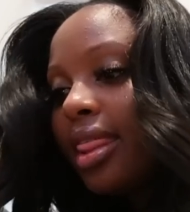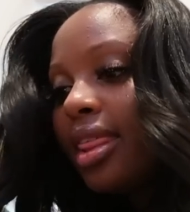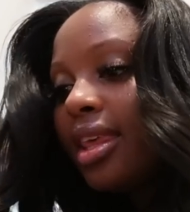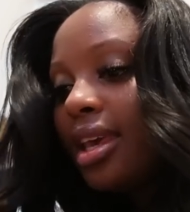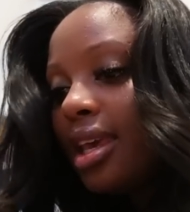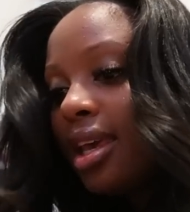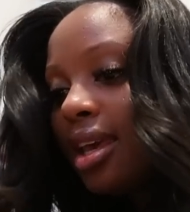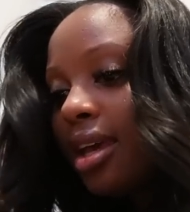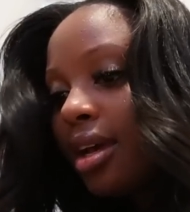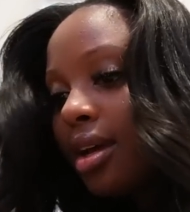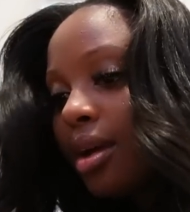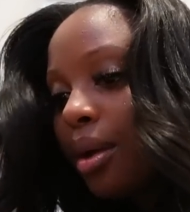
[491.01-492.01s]

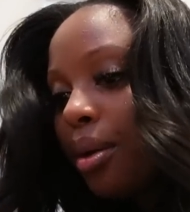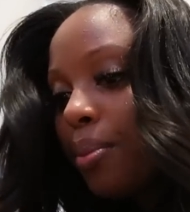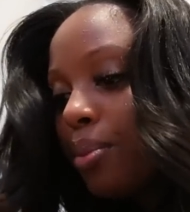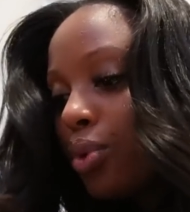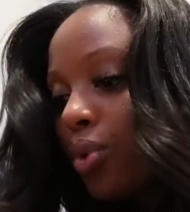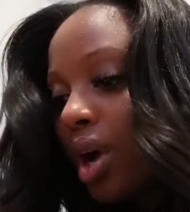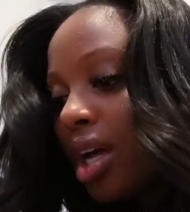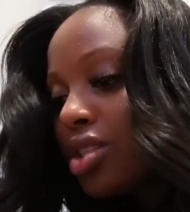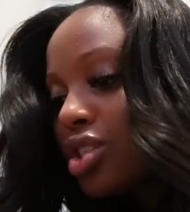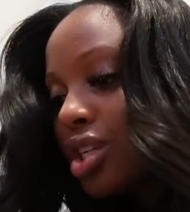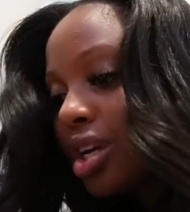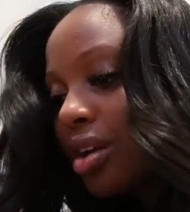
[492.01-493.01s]
the
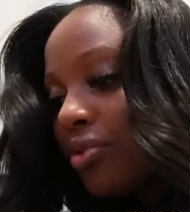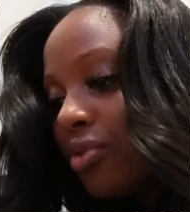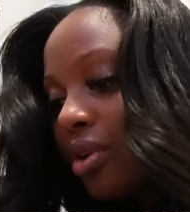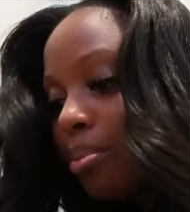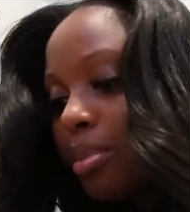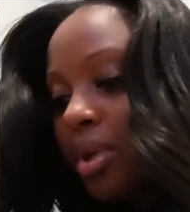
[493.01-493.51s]
bronzer from